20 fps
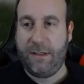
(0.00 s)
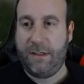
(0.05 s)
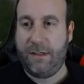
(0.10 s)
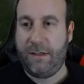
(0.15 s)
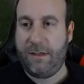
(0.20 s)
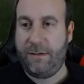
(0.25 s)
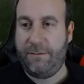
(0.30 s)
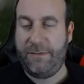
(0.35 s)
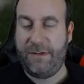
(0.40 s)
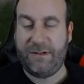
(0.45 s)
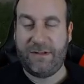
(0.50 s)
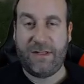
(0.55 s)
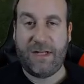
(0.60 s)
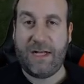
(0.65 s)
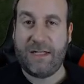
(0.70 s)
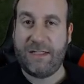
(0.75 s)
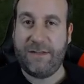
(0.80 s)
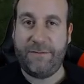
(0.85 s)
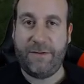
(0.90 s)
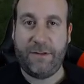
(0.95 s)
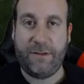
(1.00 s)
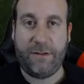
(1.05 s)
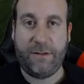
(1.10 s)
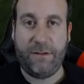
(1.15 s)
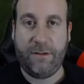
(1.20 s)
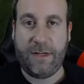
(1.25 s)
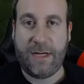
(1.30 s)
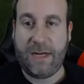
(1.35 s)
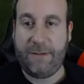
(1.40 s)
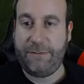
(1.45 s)
Um, there's lots of other
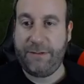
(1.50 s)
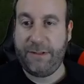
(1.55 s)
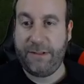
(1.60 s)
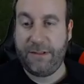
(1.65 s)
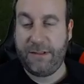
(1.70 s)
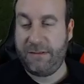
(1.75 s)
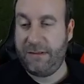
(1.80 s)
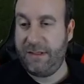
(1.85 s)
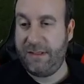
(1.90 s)
good options.